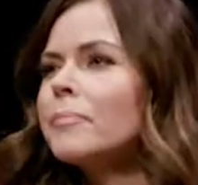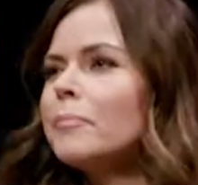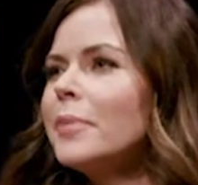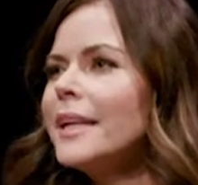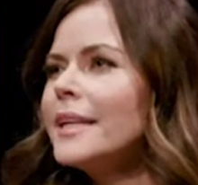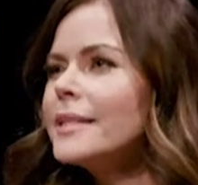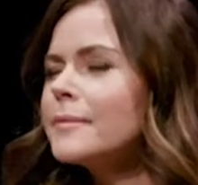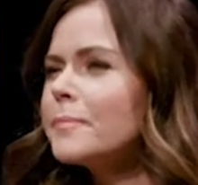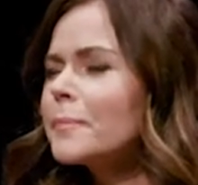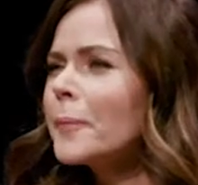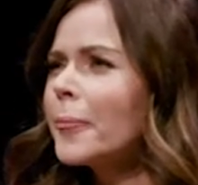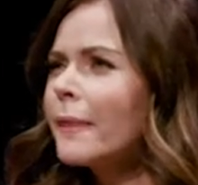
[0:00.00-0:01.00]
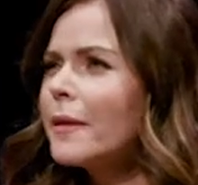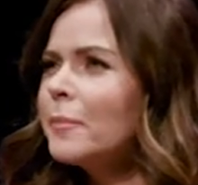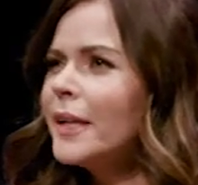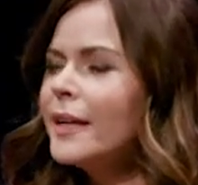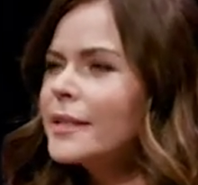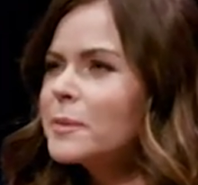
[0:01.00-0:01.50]
But he
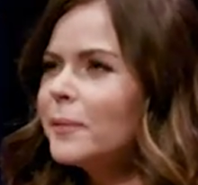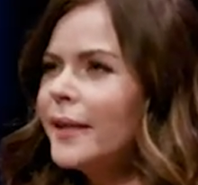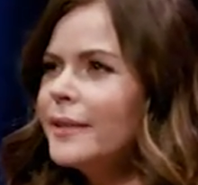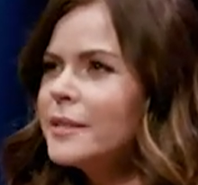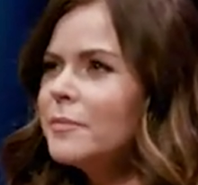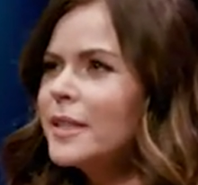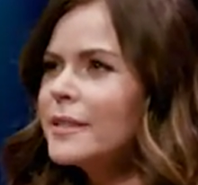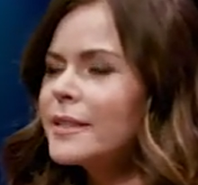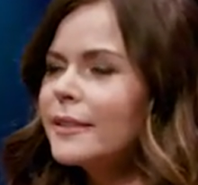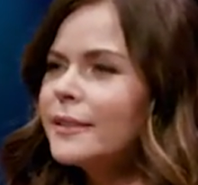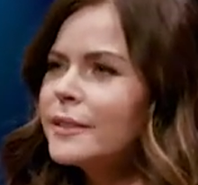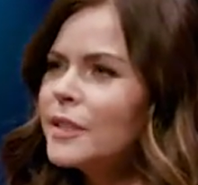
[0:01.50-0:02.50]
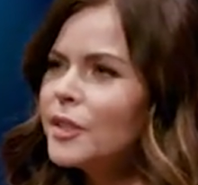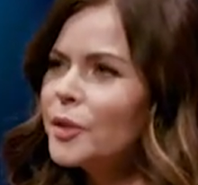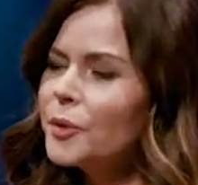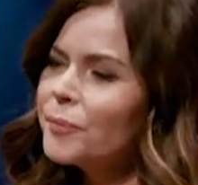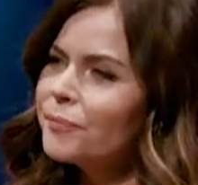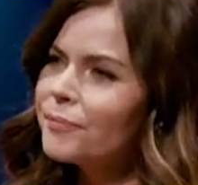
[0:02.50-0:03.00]
explained to me, he said, Linda, you
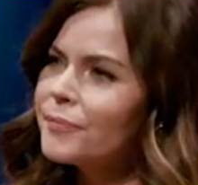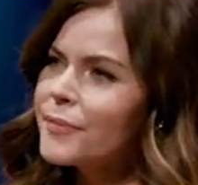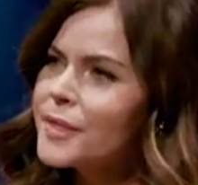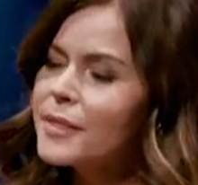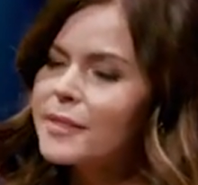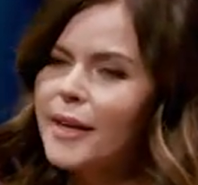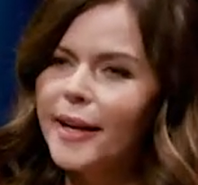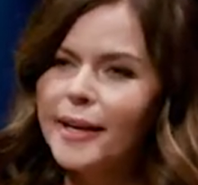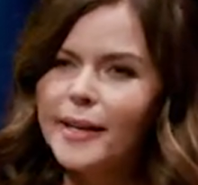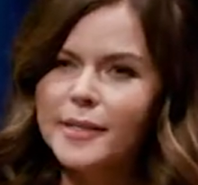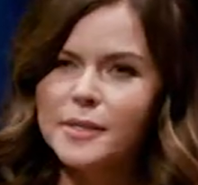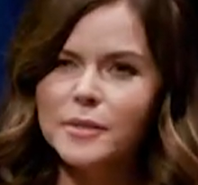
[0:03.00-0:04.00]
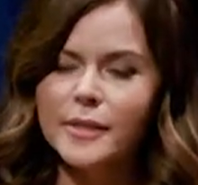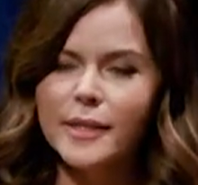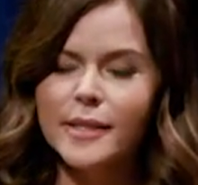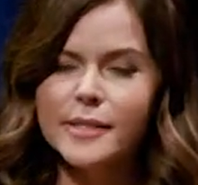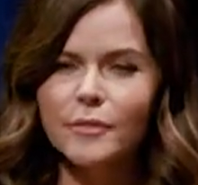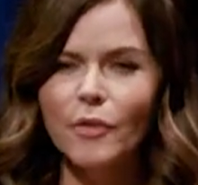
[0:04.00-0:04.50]
know, society
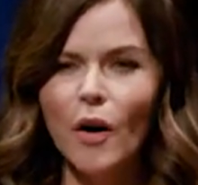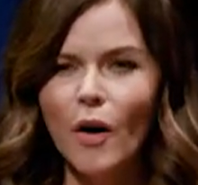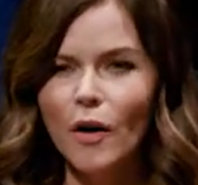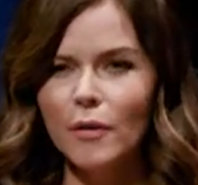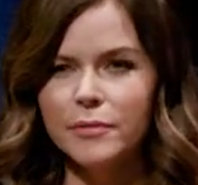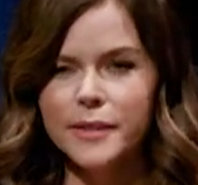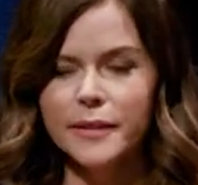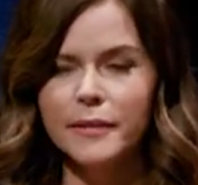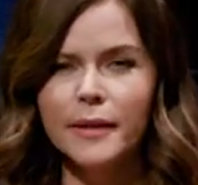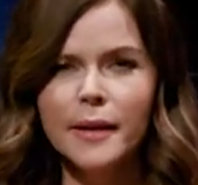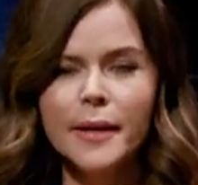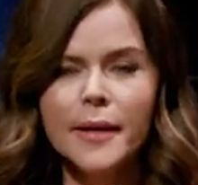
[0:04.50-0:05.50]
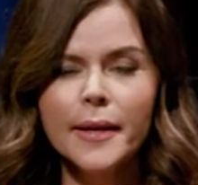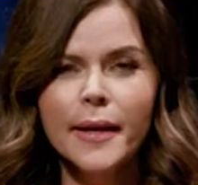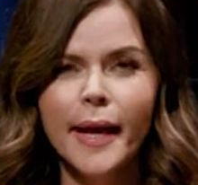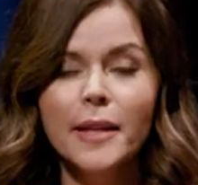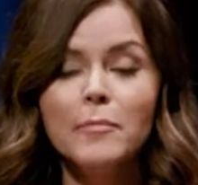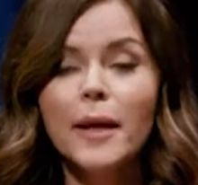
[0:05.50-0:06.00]
has evolved
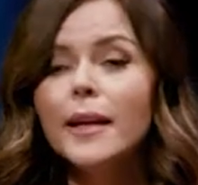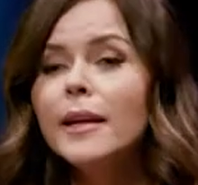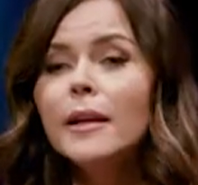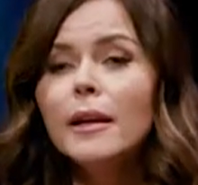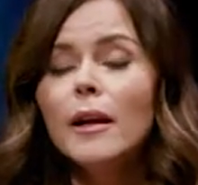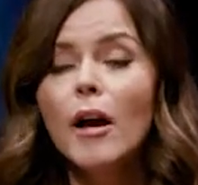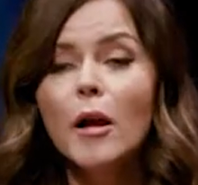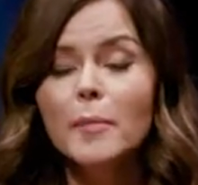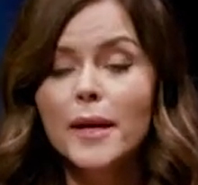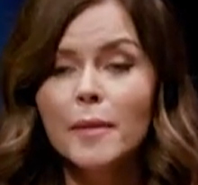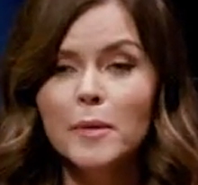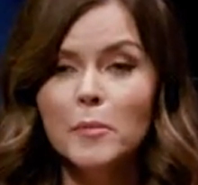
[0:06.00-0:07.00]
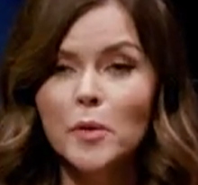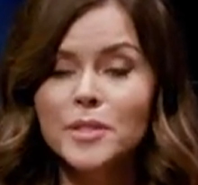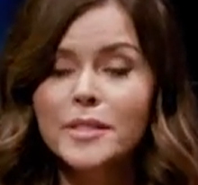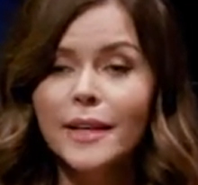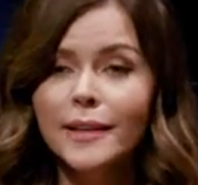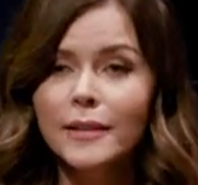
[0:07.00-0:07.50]
and many are becoming more
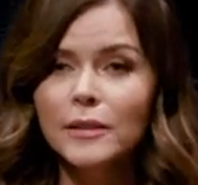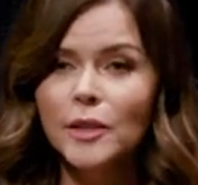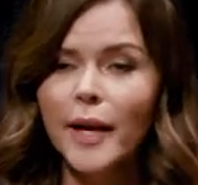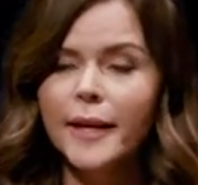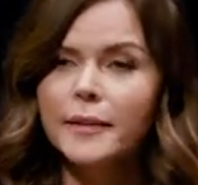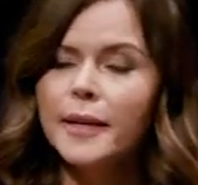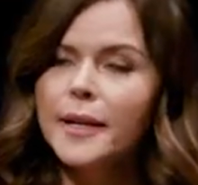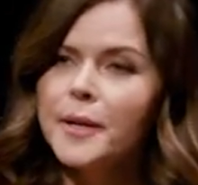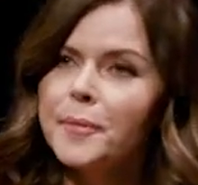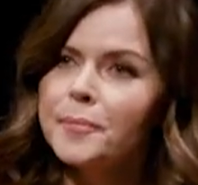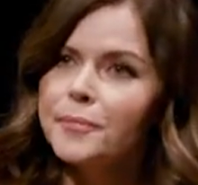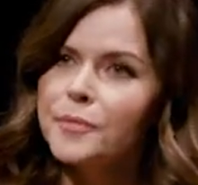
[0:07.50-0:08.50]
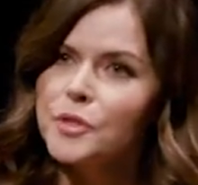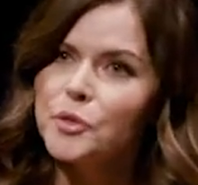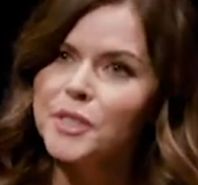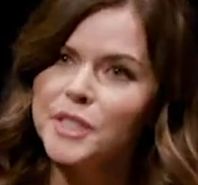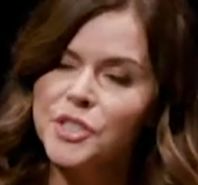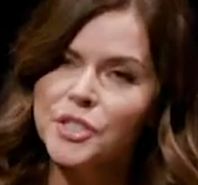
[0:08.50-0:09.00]
secular, and
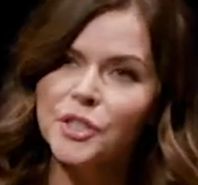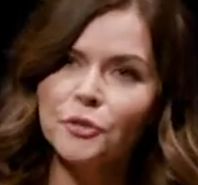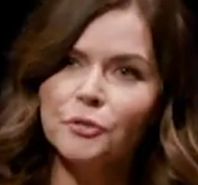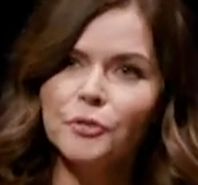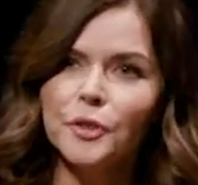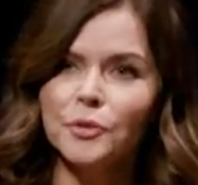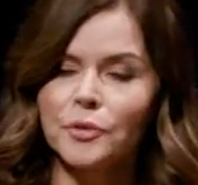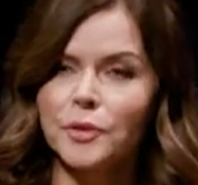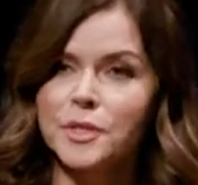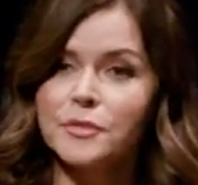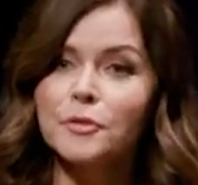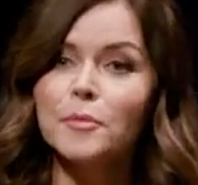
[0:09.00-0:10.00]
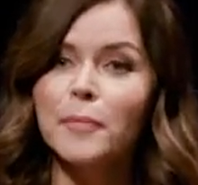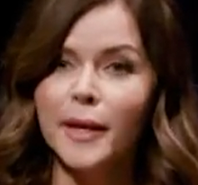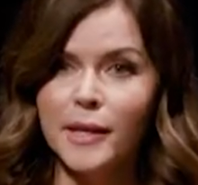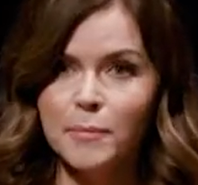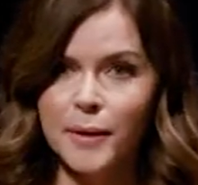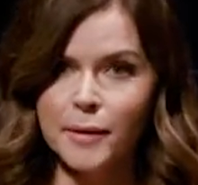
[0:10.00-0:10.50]
traditional funerals for
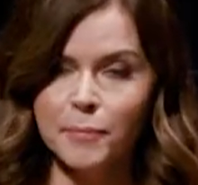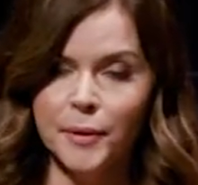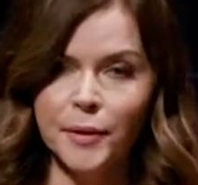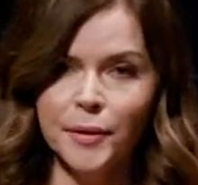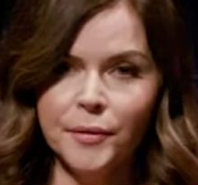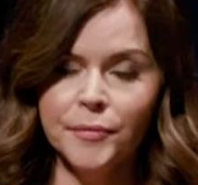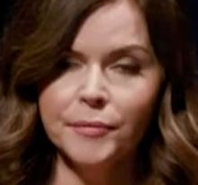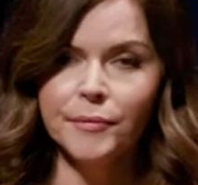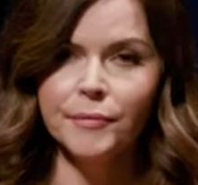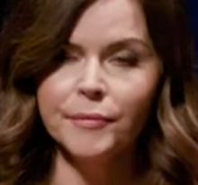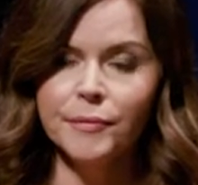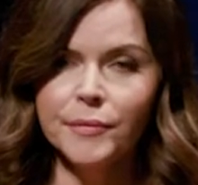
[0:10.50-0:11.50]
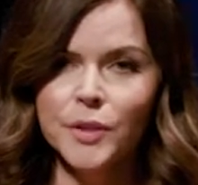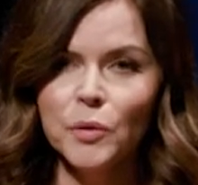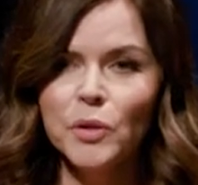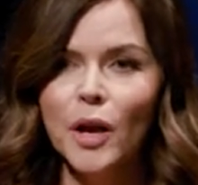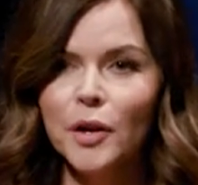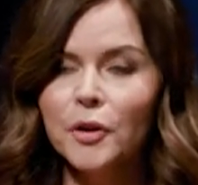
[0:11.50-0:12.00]
many people
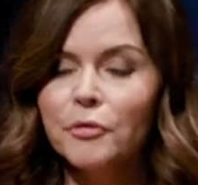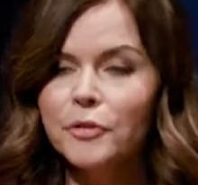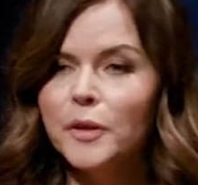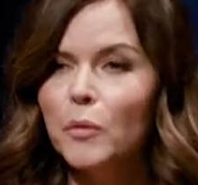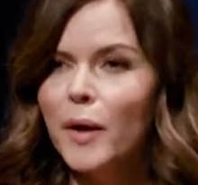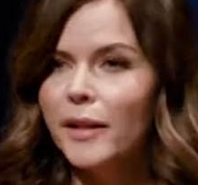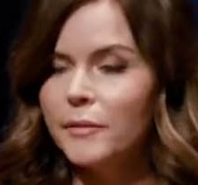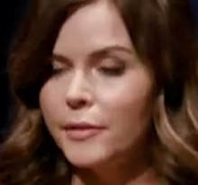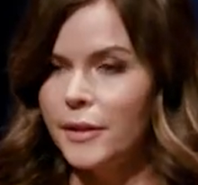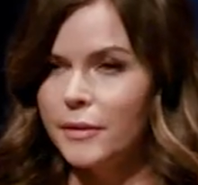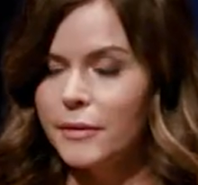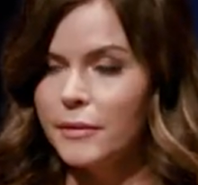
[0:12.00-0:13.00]
no longer feel relevant.